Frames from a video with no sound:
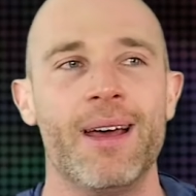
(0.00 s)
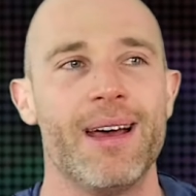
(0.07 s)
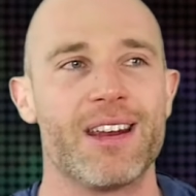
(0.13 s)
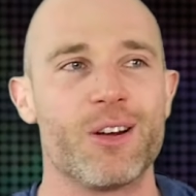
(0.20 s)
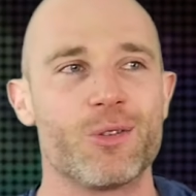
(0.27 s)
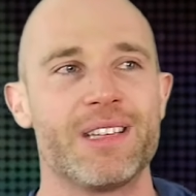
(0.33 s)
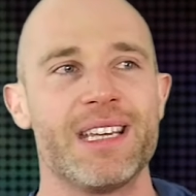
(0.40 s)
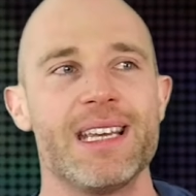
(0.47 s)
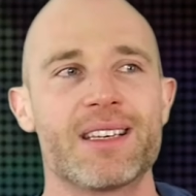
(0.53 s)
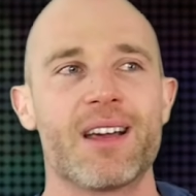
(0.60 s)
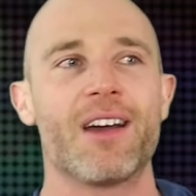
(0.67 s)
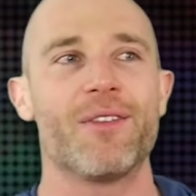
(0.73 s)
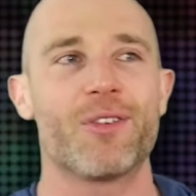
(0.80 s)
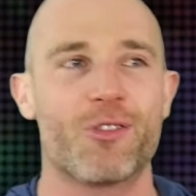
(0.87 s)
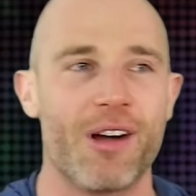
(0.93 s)
and Ortiz kind
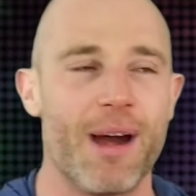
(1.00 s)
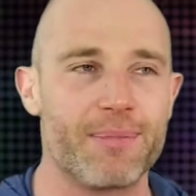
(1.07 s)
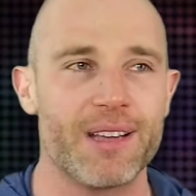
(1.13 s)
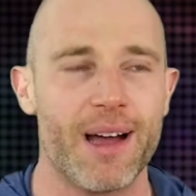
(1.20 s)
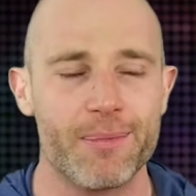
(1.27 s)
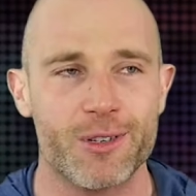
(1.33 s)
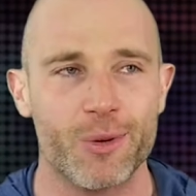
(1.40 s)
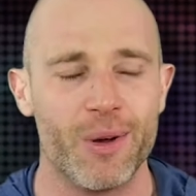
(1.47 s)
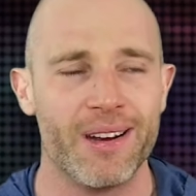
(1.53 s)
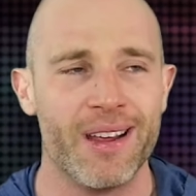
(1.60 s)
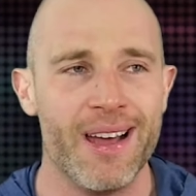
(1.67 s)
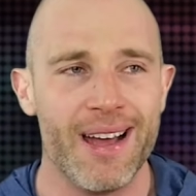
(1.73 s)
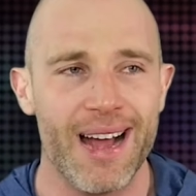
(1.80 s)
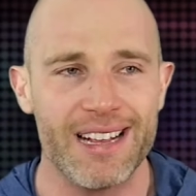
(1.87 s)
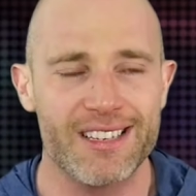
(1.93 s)
of crept up to it
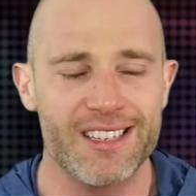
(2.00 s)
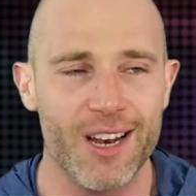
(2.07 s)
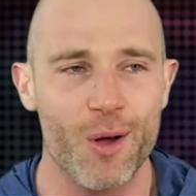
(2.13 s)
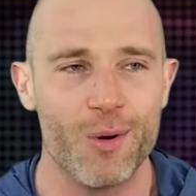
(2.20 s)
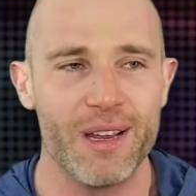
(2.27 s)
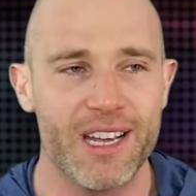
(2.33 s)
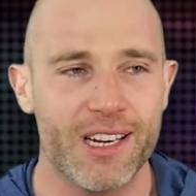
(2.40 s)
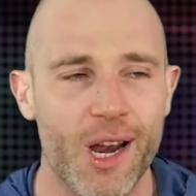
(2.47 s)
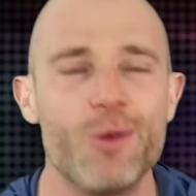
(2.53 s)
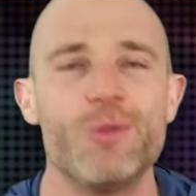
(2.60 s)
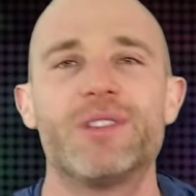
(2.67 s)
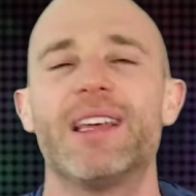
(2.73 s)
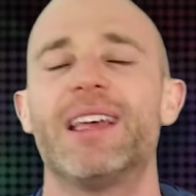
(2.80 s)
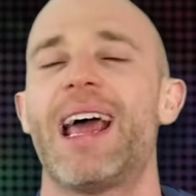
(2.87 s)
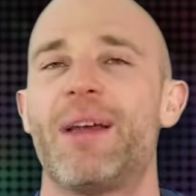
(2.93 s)
and slowly closed
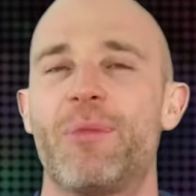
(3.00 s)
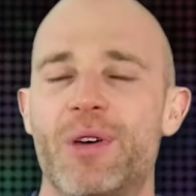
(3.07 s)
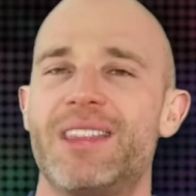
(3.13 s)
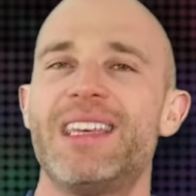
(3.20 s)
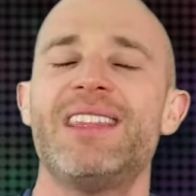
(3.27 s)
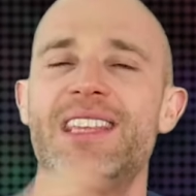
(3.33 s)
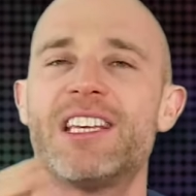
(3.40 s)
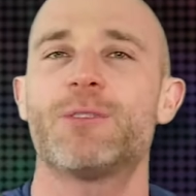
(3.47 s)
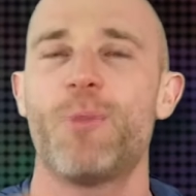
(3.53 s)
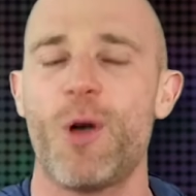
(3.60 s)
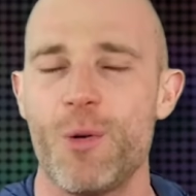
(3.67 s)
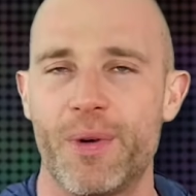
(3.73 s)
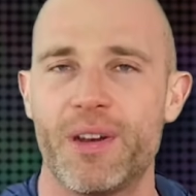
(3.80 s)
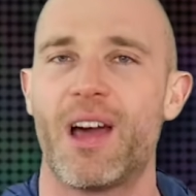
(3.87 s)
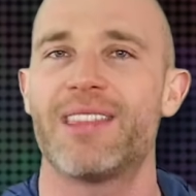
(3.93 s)
it. And within this
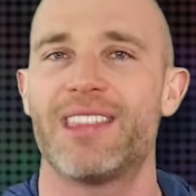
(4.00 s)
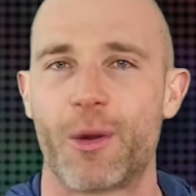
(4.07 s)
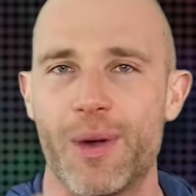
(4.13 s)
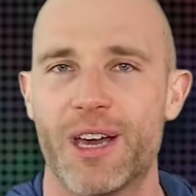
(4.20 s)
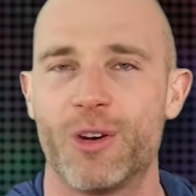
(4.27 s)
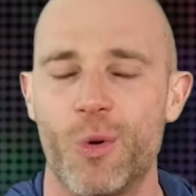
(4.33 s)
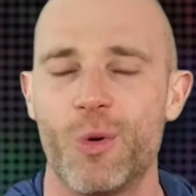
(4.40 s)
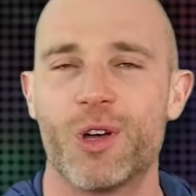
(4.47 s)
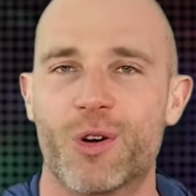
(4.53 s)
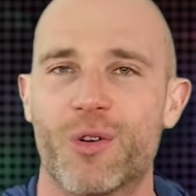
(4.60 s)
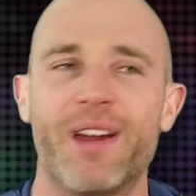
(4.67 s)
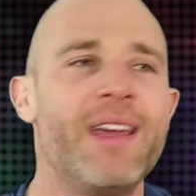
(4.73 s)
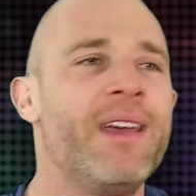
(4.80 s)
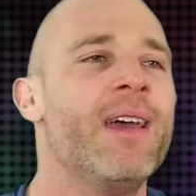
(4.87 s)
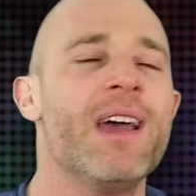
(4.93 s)
moment, I think we can all
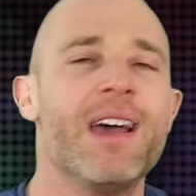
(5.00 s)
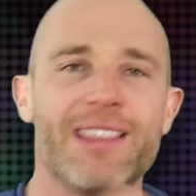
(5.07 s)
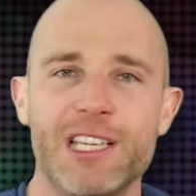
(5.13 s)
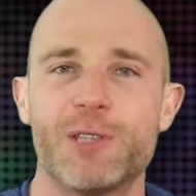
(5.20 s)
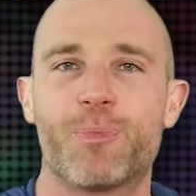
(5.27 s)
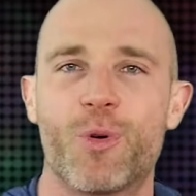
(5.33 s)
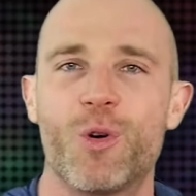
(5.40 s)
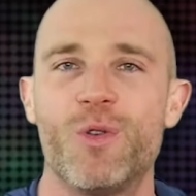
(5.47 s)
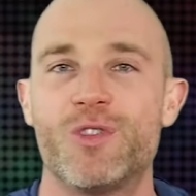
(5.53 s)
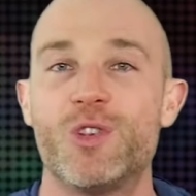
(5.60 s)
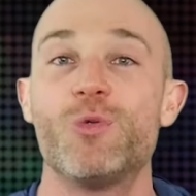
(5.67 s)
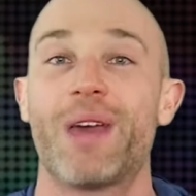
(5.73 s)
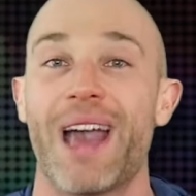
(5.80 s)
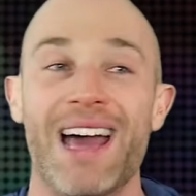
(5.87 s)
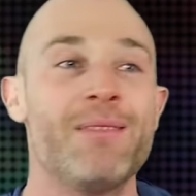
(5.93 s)
agree, this proves you
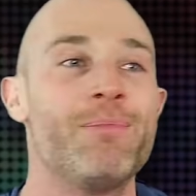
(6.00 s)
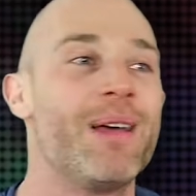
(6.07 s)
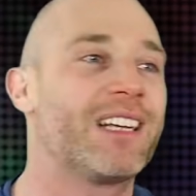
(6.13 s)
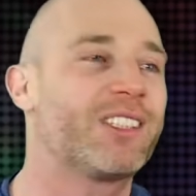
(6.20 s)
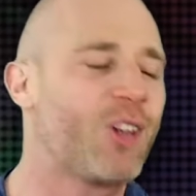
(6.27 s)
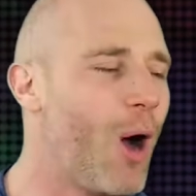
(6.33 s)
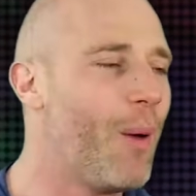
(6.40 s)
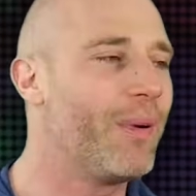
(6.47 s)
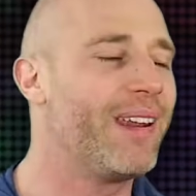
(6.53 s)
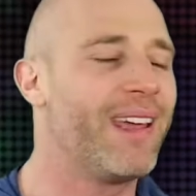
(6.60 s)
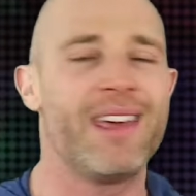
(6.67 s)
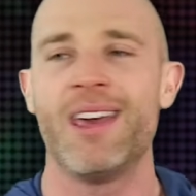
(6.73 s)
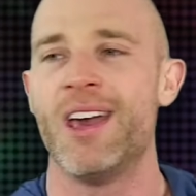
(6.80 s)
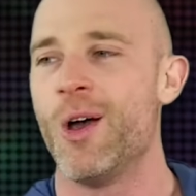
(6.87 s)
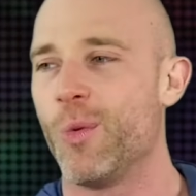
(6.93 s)
can mix
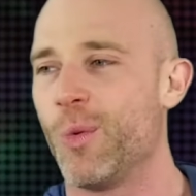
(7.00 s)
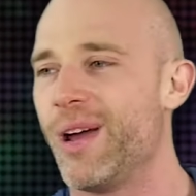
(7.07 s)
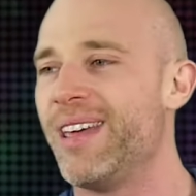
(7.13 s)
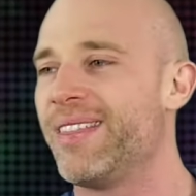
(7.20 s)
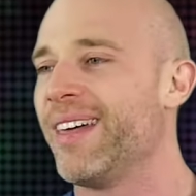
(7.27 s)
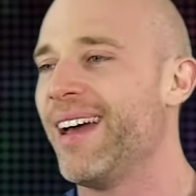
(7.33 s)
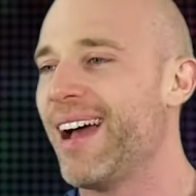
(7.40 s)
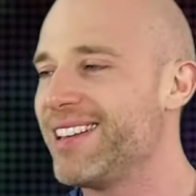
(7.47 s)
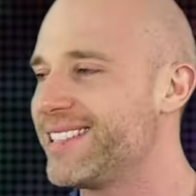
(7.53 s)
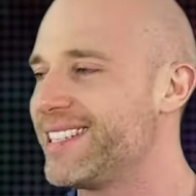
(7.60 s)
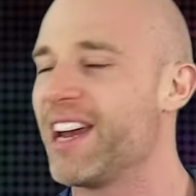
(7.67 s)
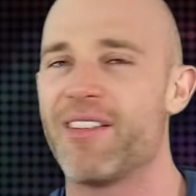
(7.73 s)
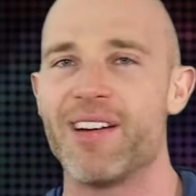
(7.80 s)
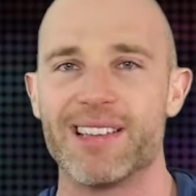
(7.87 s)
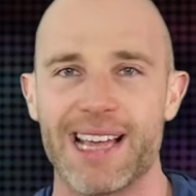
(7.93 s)
comedy with a
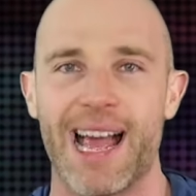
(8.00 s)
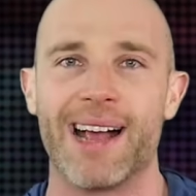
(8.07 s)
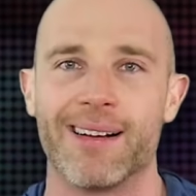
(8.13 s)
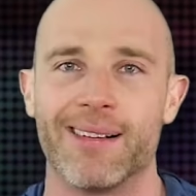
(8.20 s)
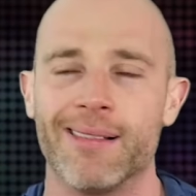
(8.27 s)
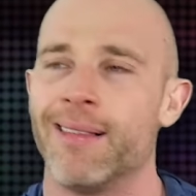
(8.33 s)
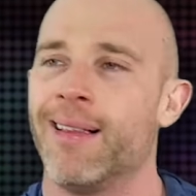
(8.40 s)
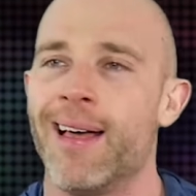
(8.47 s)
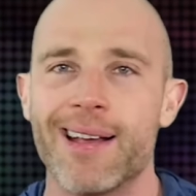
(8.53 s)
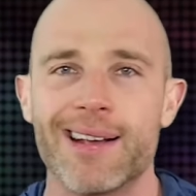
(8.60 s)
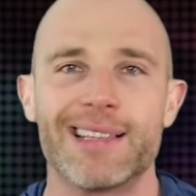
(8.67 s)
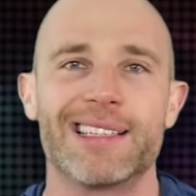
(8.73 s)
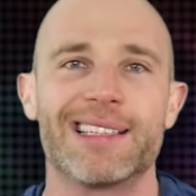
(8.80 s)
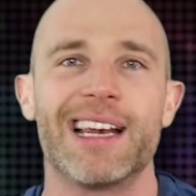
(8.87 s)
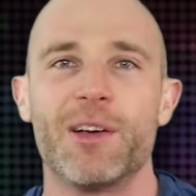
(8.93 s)
serious angle,
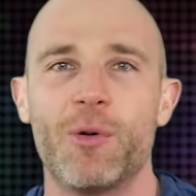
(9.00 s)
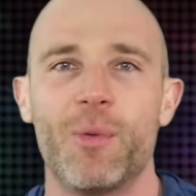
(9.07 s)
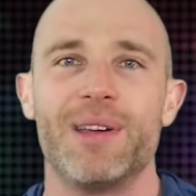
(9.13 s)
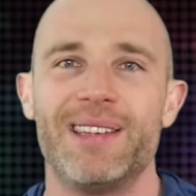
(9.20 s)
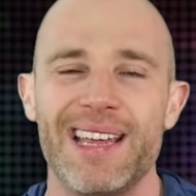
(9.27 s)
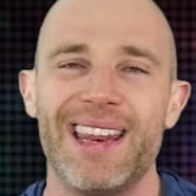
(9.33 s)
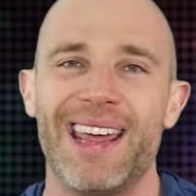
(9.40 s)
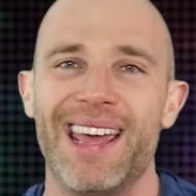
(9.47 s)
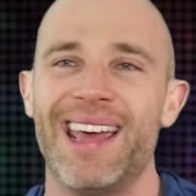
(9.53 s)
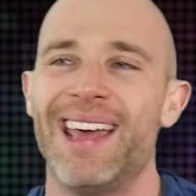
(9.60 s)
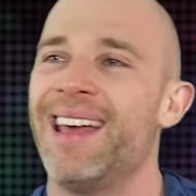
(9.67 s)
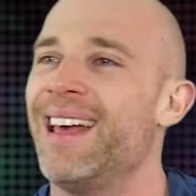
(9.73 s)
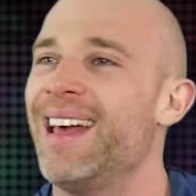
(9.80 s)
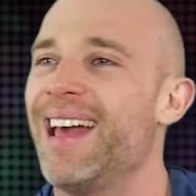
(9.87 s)
because that's exactly what we did here.